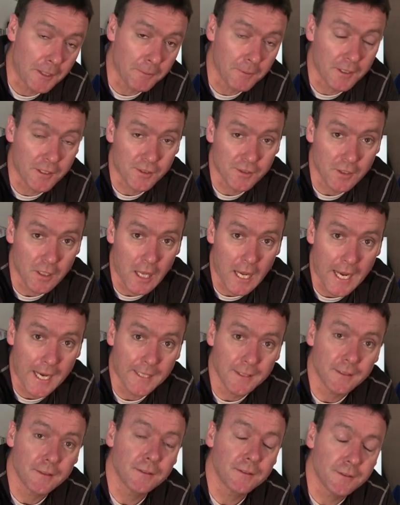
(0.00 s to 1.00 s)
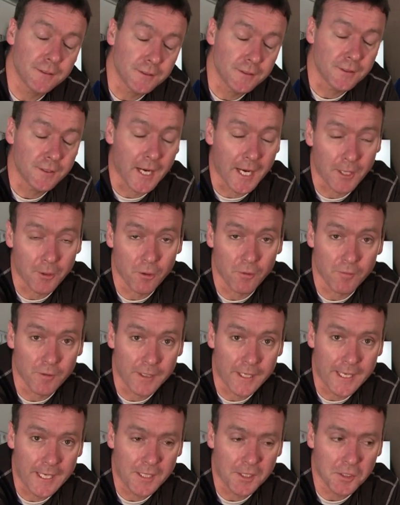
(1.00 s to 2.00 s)
generally slide,
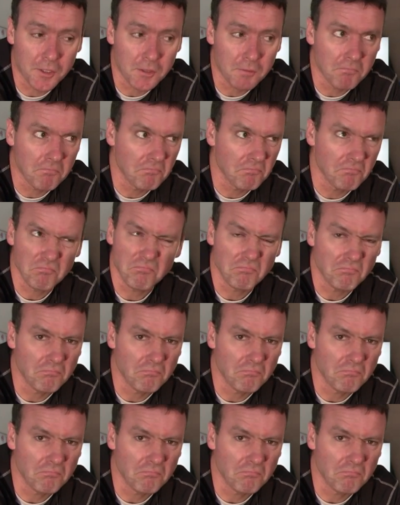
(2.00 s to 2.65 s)
tire overheats.